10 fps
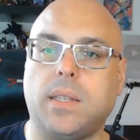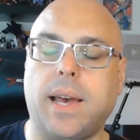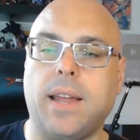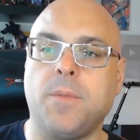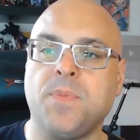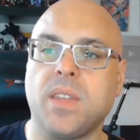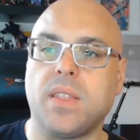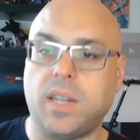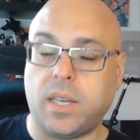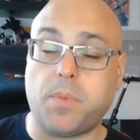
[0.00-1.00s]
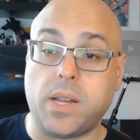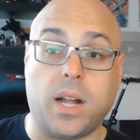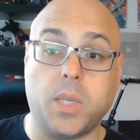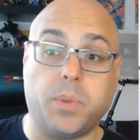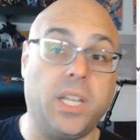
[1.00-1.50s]
that the
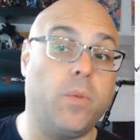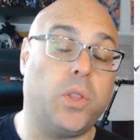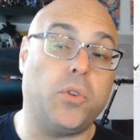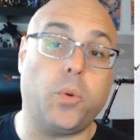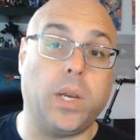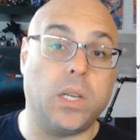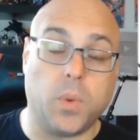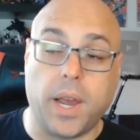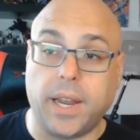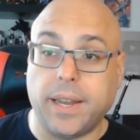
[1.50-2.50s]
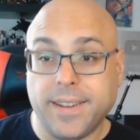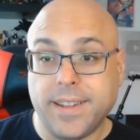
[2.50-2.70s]
Decepticons believe what they're doing is right.